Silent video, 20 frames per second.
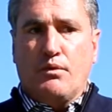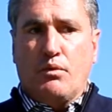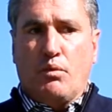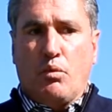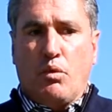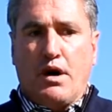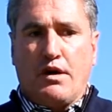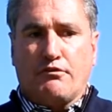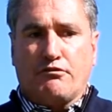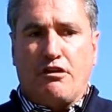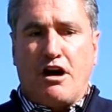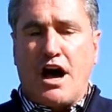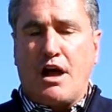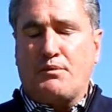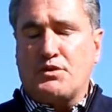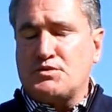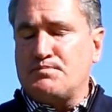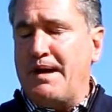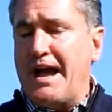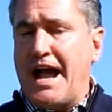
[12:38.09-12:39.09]
what Ron
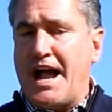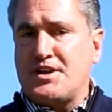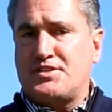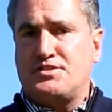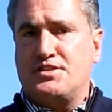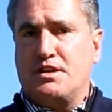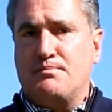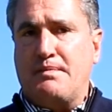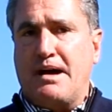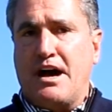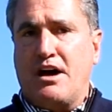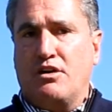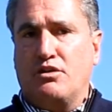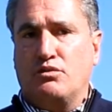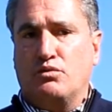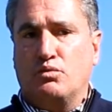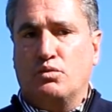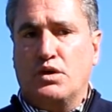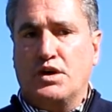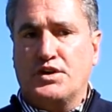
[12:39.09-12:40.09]
was passionate about
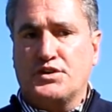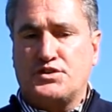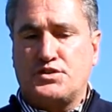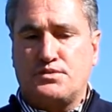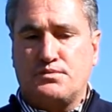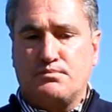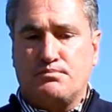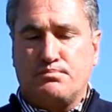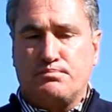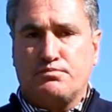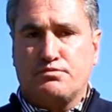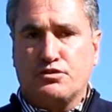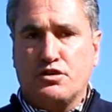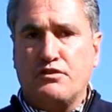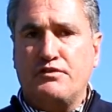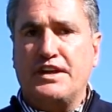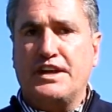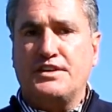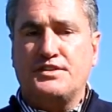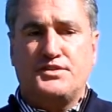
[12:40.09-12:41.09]
was
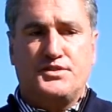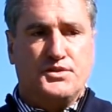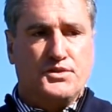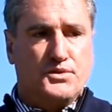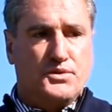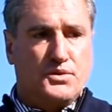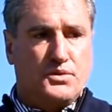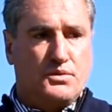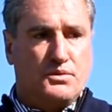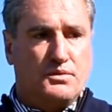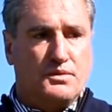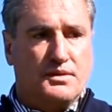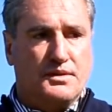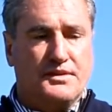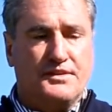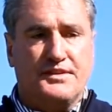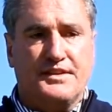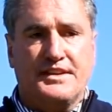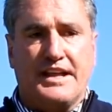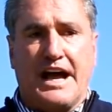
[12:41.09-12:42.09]
proving to
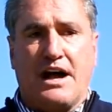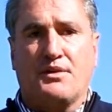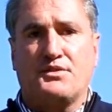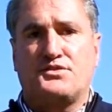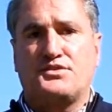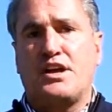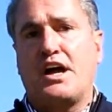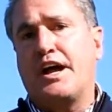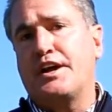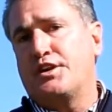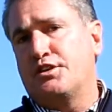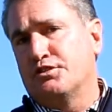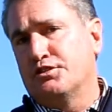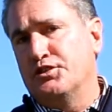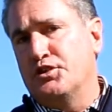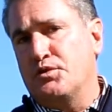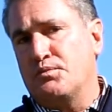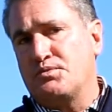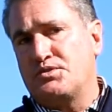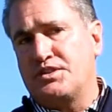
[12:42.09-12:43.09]
outside
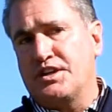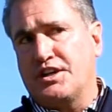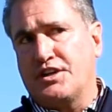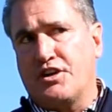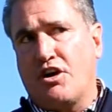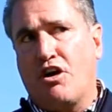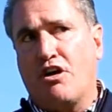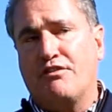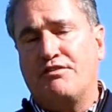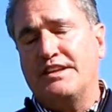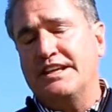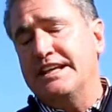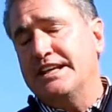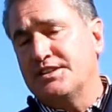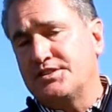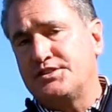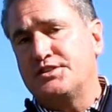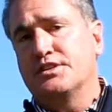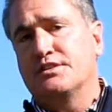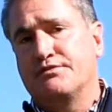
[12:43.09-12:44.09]
groups that golf
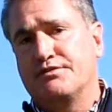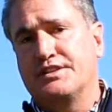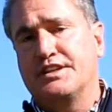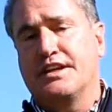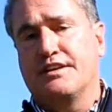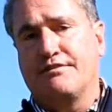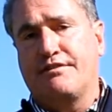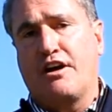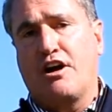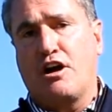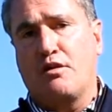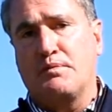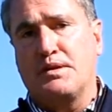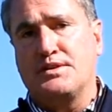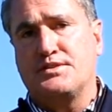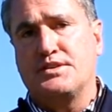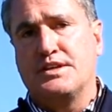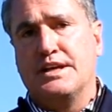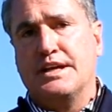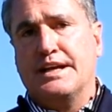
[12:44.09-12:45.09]
is good for the environment,
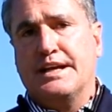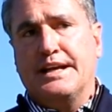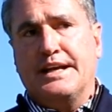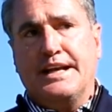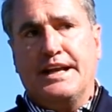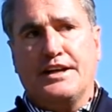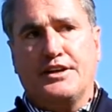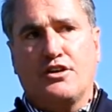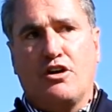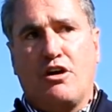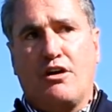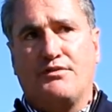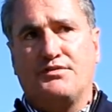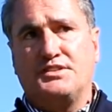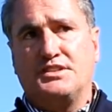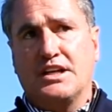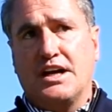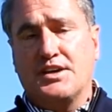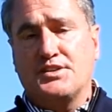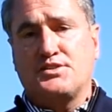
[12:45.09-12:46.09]
and golf
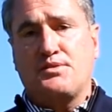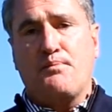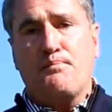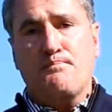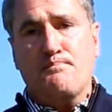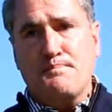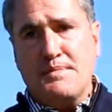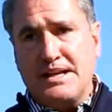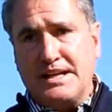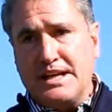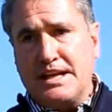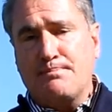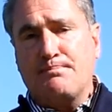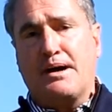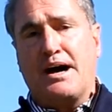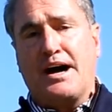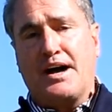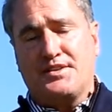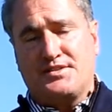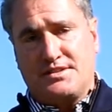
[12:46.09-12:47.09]
does many
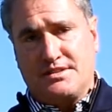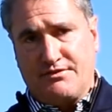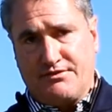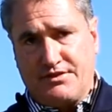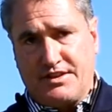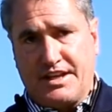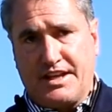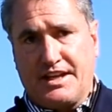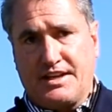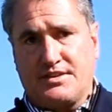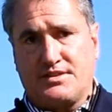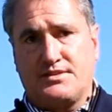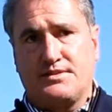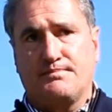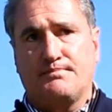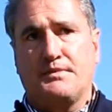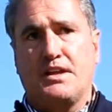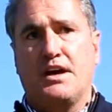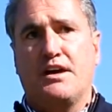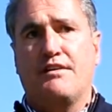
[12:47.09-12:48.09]
positive things
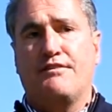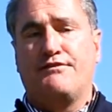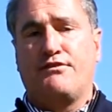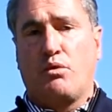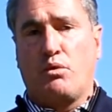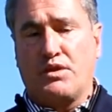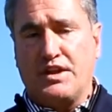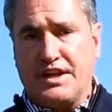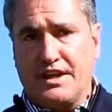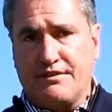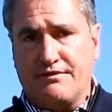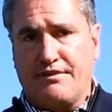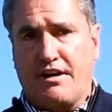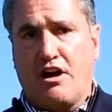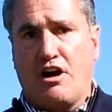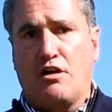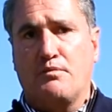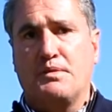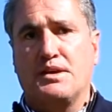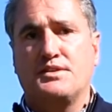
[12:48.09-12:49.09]
for the
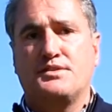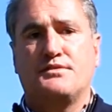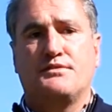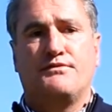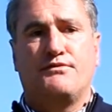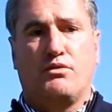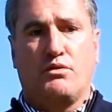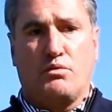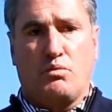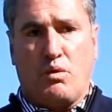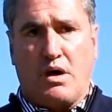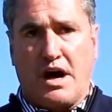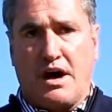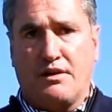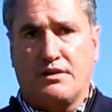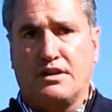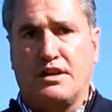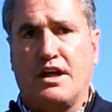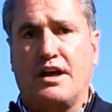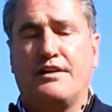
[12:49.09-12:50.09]
environment, for
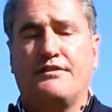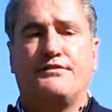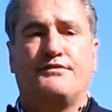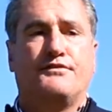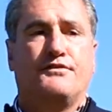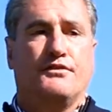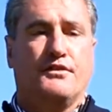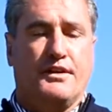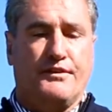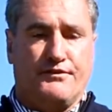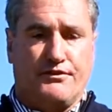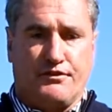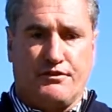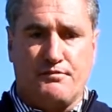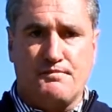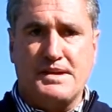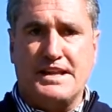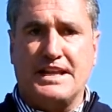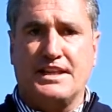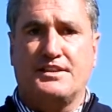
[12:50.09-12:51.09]
wildlife, for
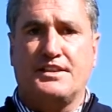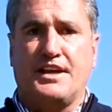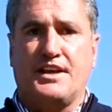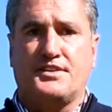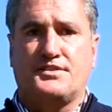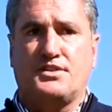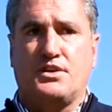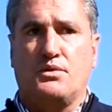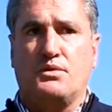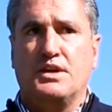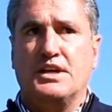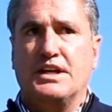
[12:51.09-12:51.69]
many things. So